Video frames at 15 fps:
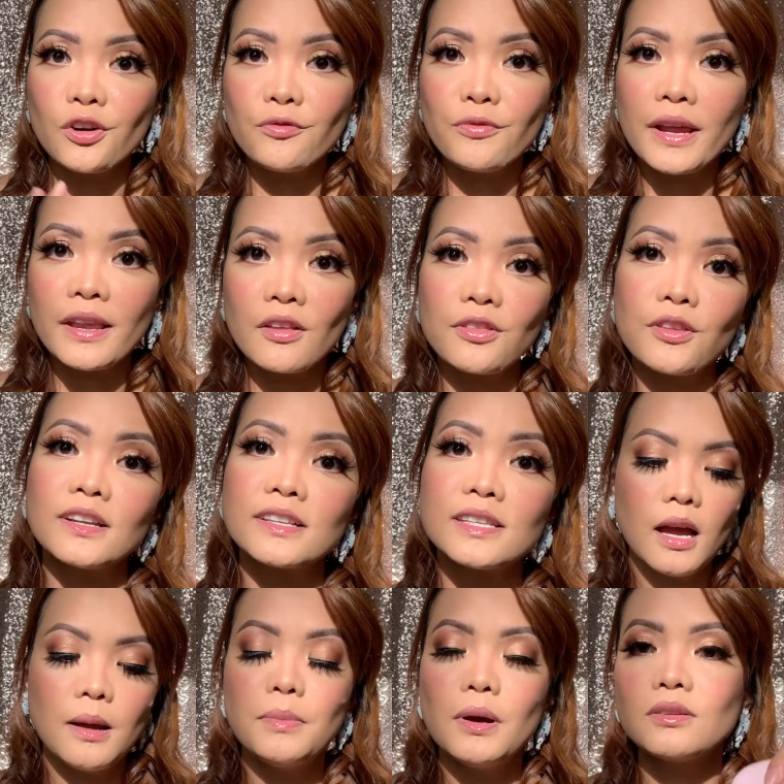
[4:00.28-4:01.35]
final thoughts
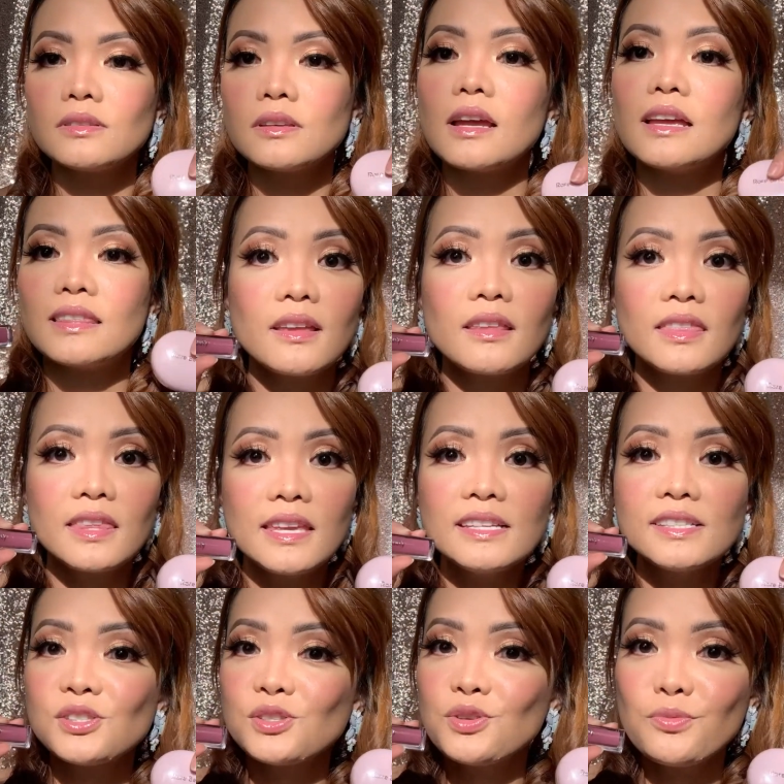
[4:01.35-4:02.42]
about these
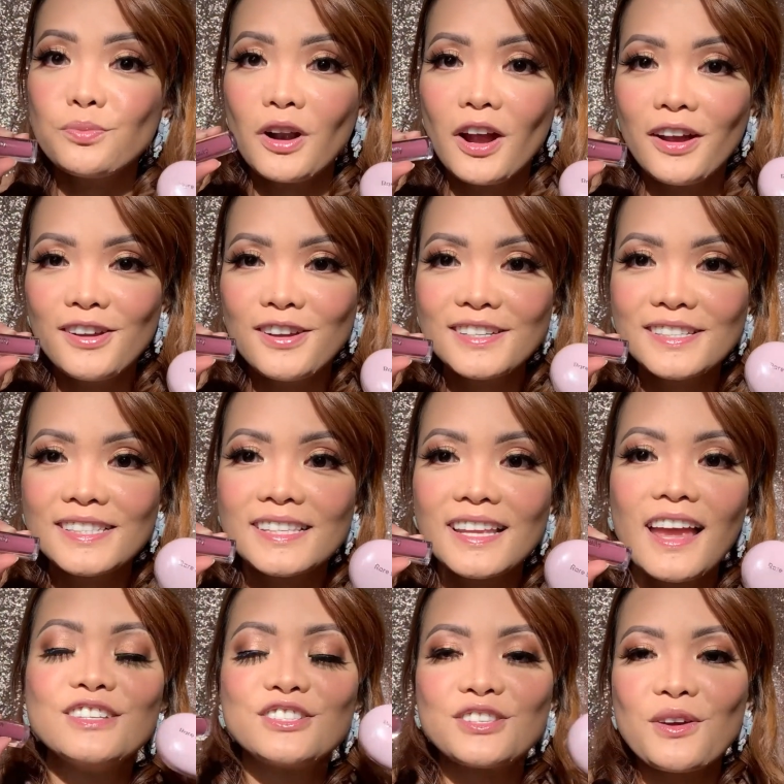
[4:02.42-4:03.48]
2 products.
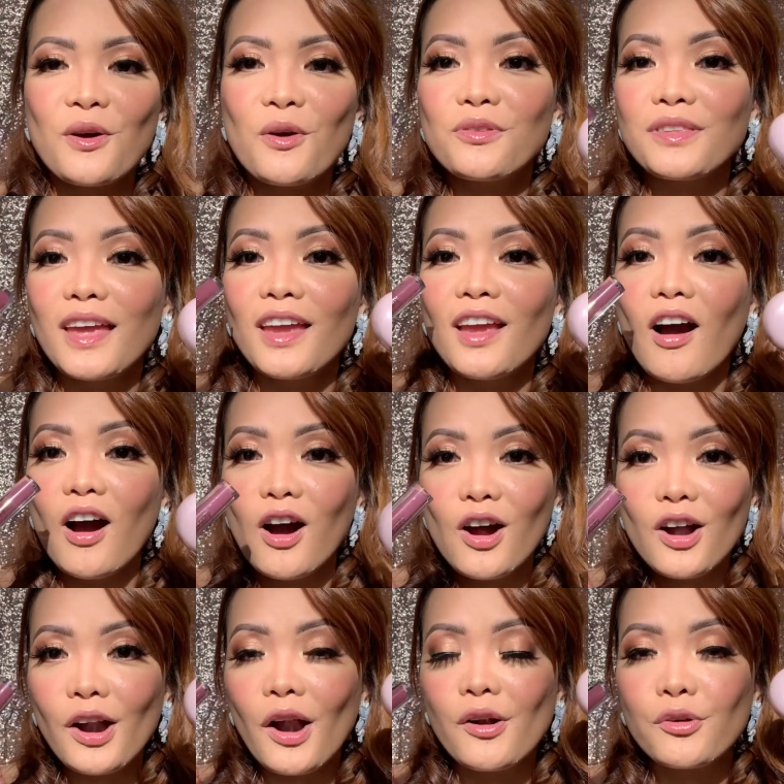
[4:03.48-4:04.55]
So they
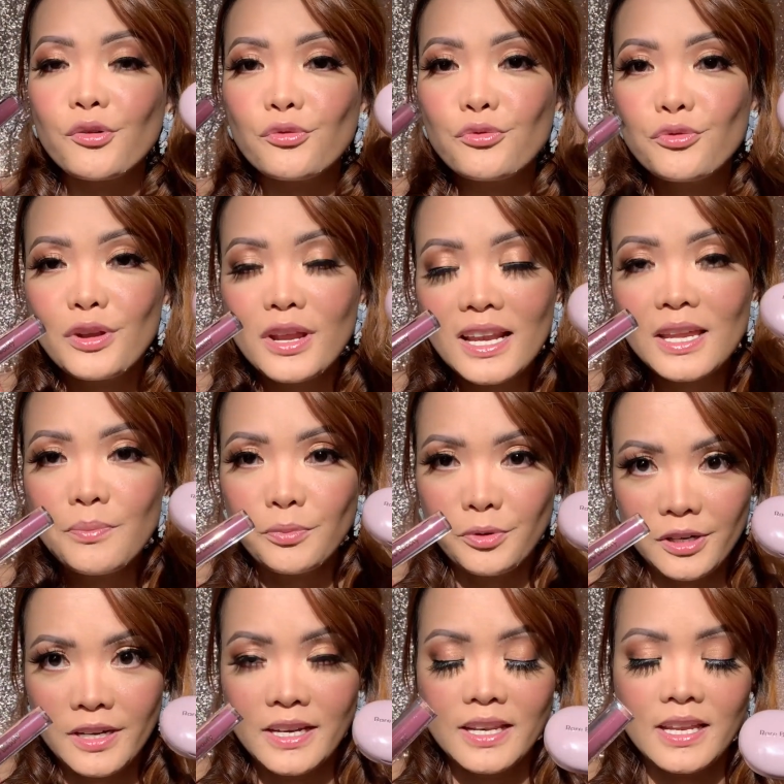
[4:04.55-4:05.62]
are really
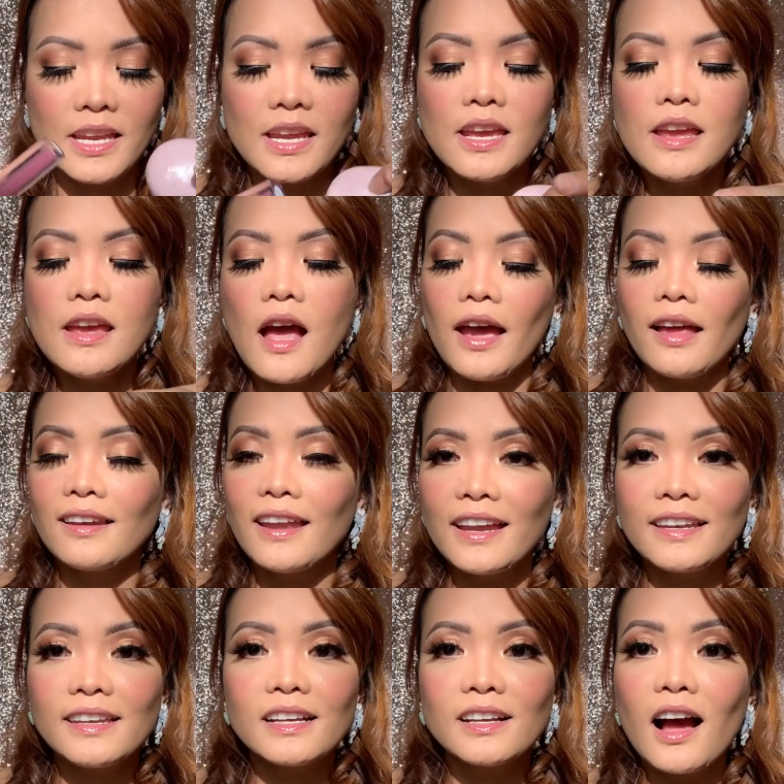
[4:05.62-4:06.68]
pretty. I like
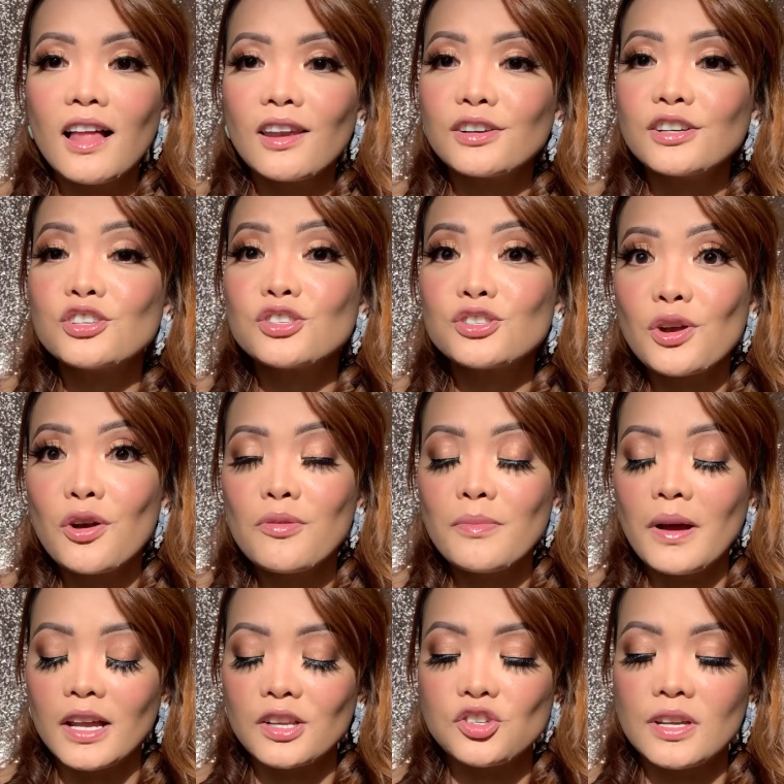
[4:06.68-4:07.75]
the color so
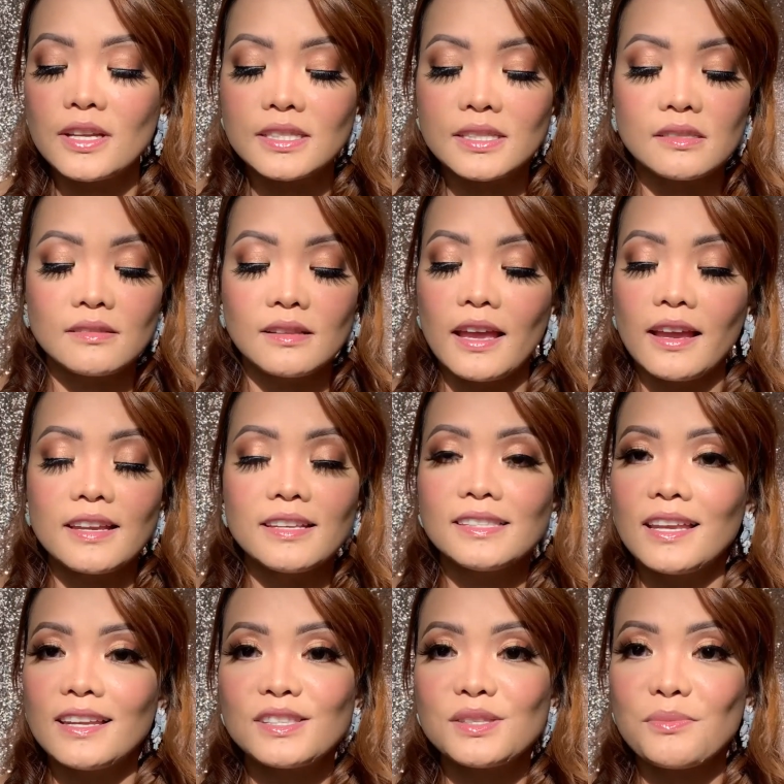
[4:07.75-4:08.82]
much. It's like I said,
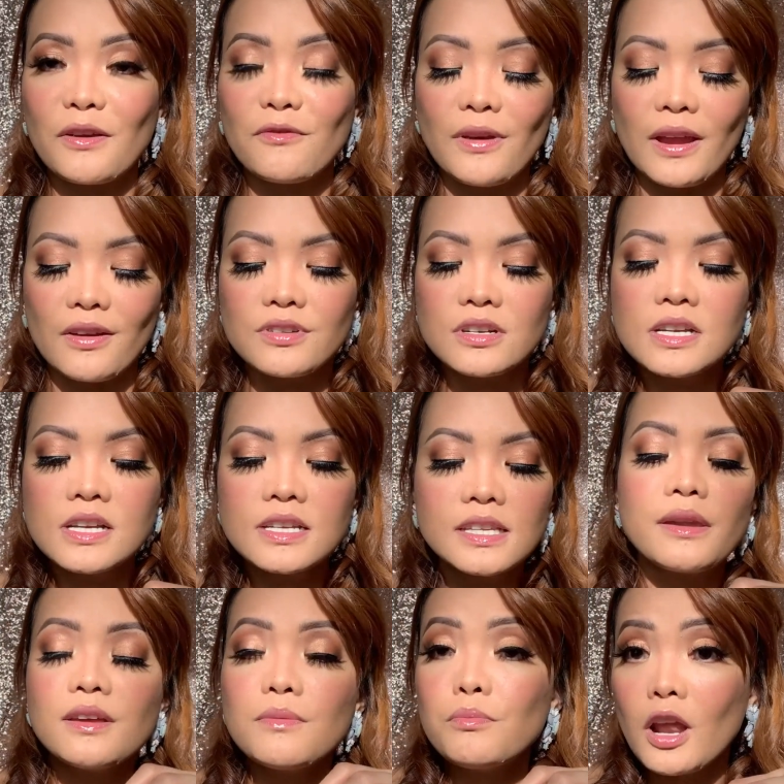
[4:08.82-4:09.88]
it's my favorite.
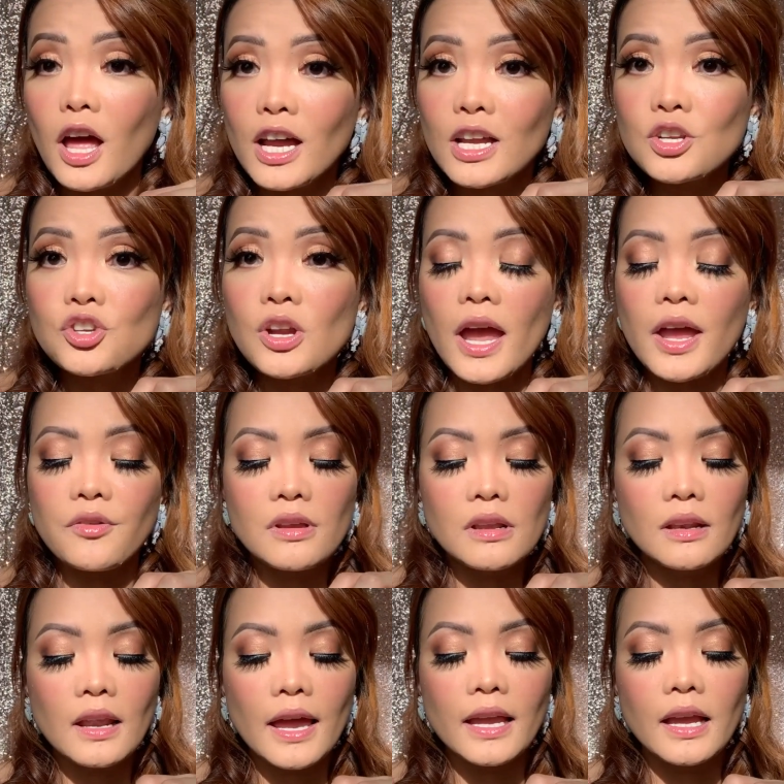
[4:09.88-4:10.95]
The blush, I really
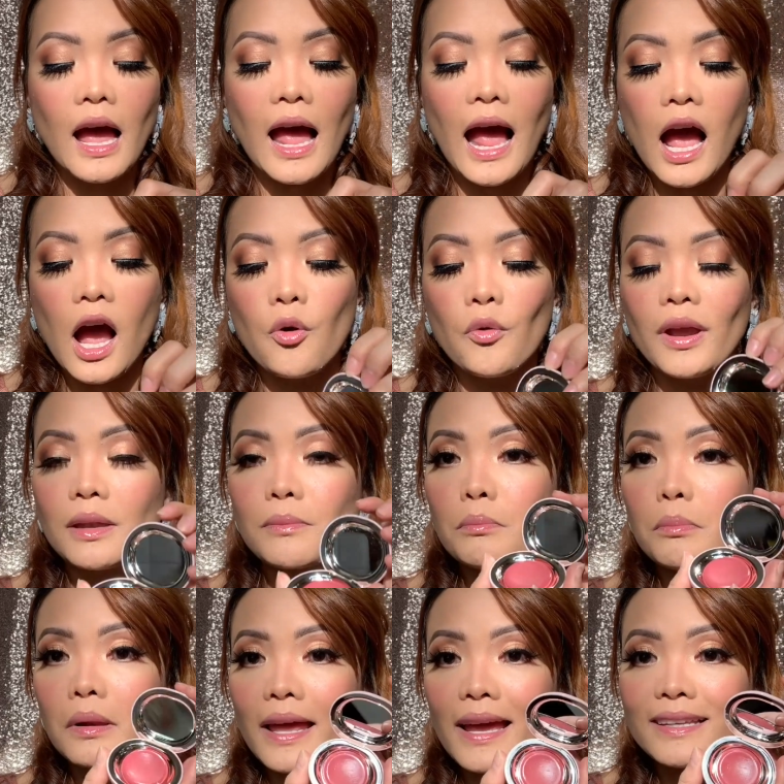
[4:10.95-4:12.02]
like how it
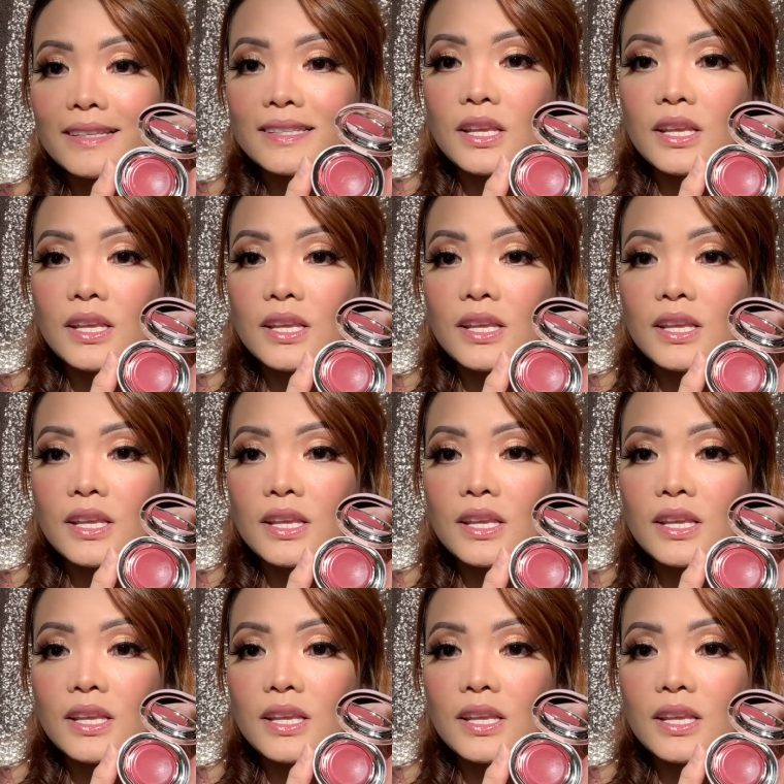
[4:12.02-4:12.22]
blends